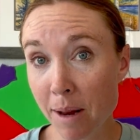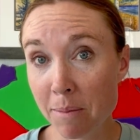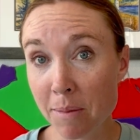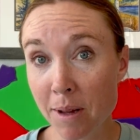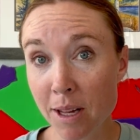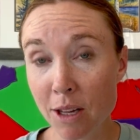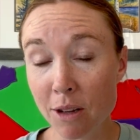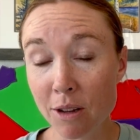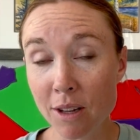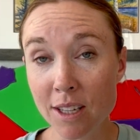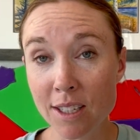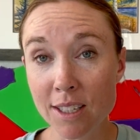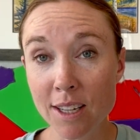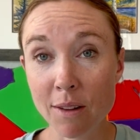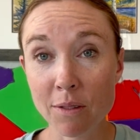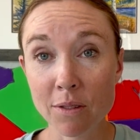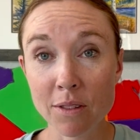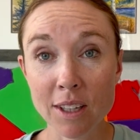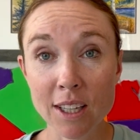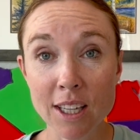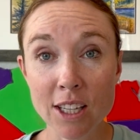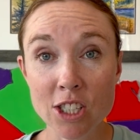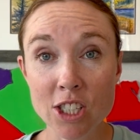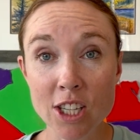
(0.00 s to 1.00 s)
but you can
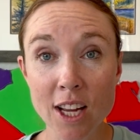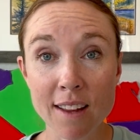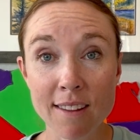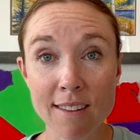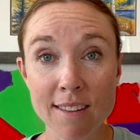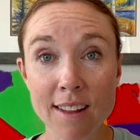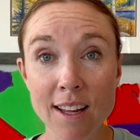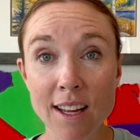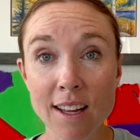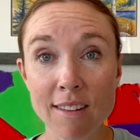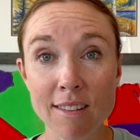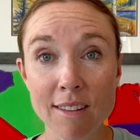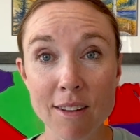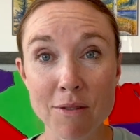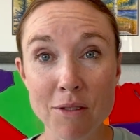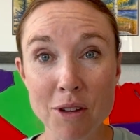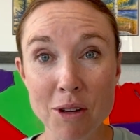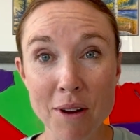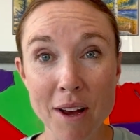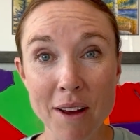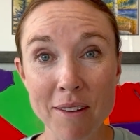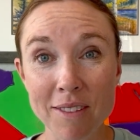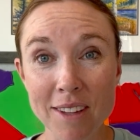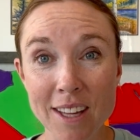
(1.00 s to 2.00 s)
definitely adjust things if you
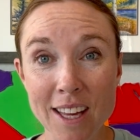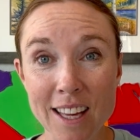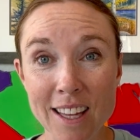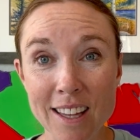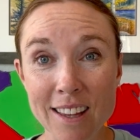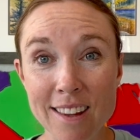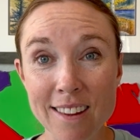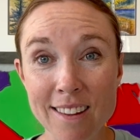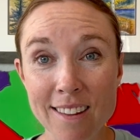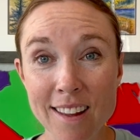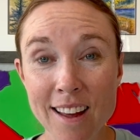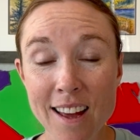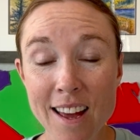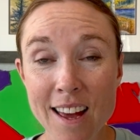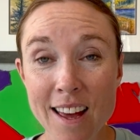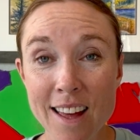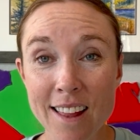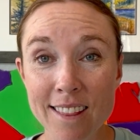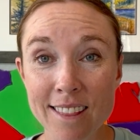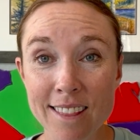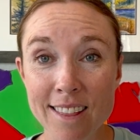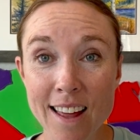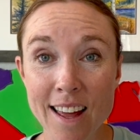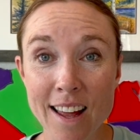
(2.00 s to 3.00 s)
have kids
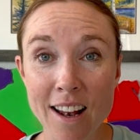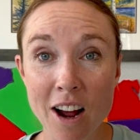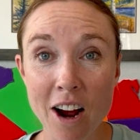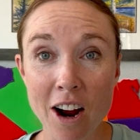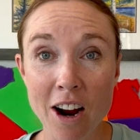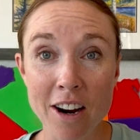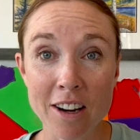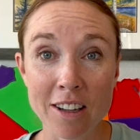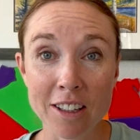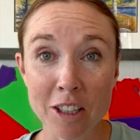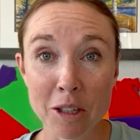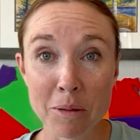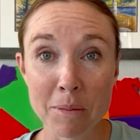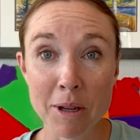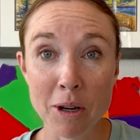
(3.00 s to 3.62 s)
that are a little bit